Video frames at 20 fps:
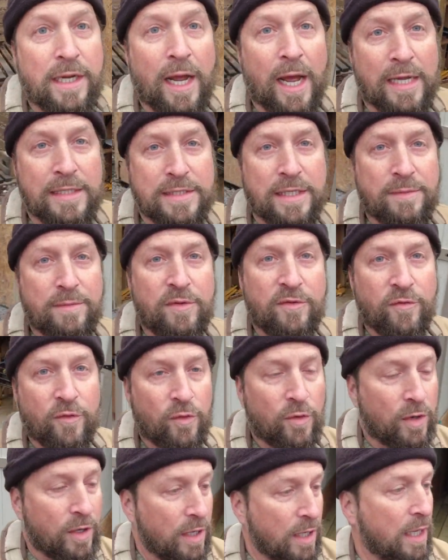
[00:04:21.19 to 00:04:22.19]
I said
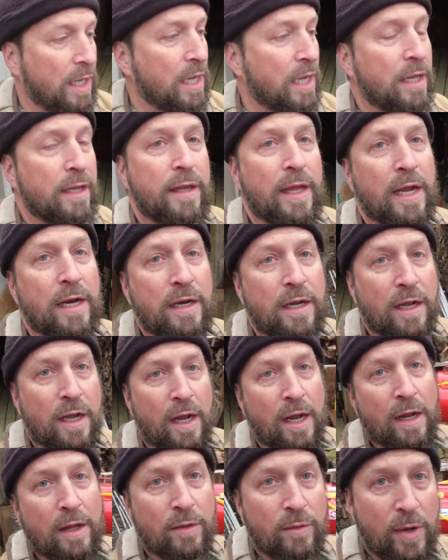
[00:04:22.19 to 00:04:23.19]
before that
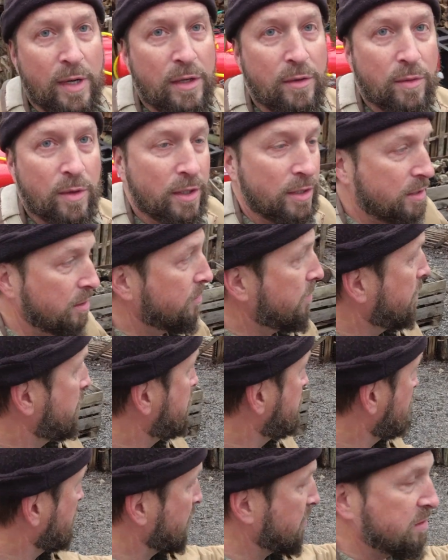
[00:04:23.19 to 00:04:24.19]
the way you want to do it is
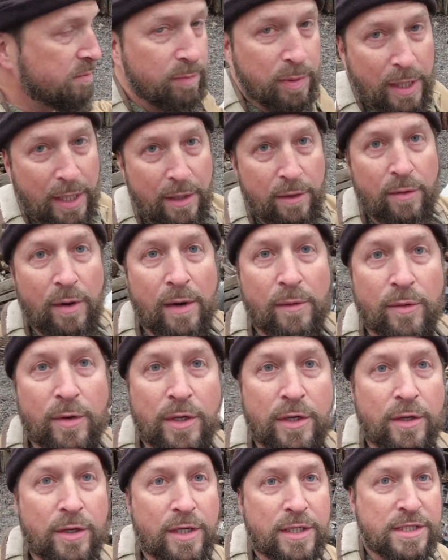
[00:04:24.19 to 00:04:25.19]
you want to split right where
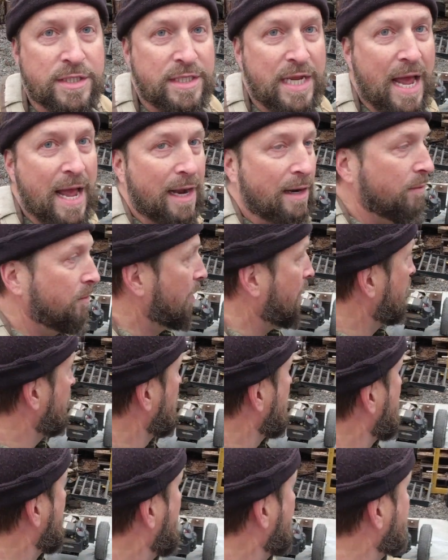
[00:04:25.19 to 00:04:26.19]
you're going to stack. Well,
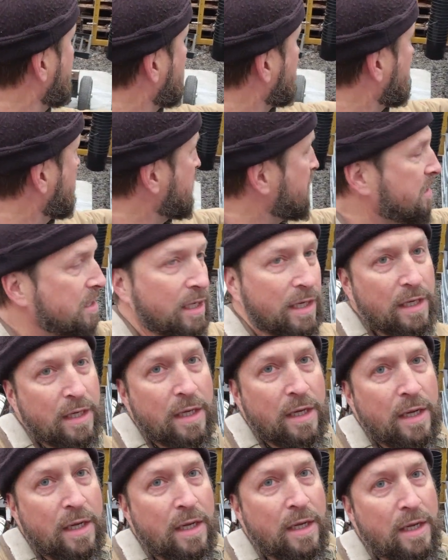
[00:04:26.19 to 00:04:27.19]
I've got these
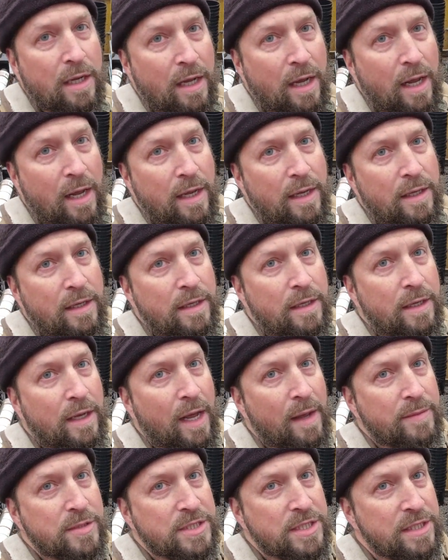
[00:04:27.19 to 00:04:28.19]

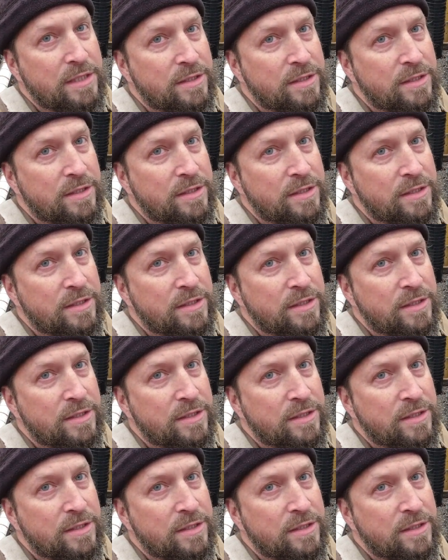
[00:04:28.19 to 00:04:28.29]
IBC